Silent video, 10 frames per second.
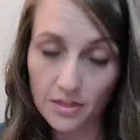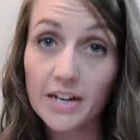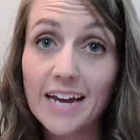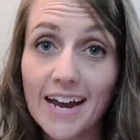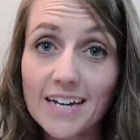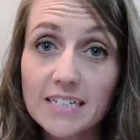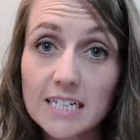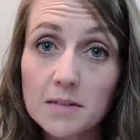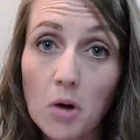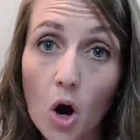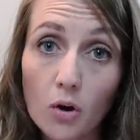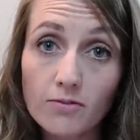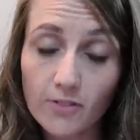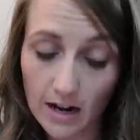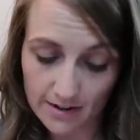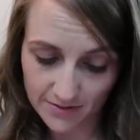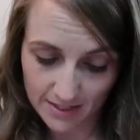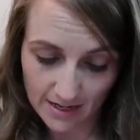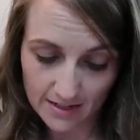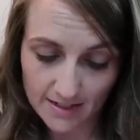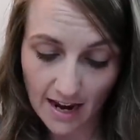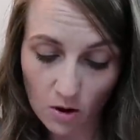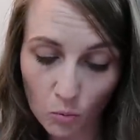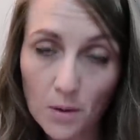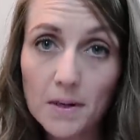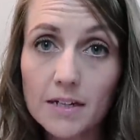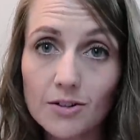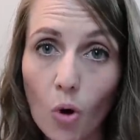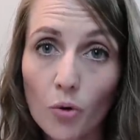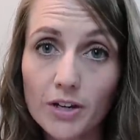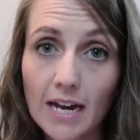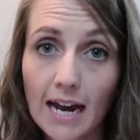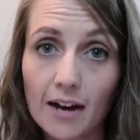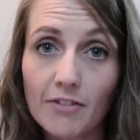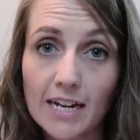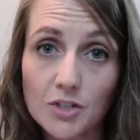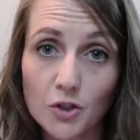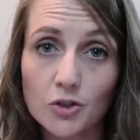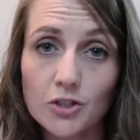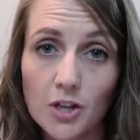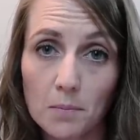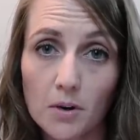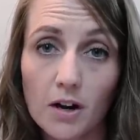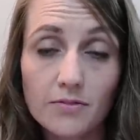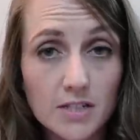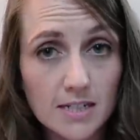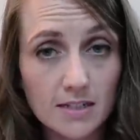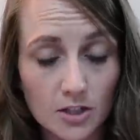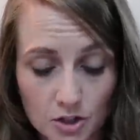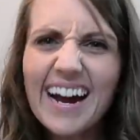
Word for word: The A-Team05 says, a woman can only have a certain number of C-sections.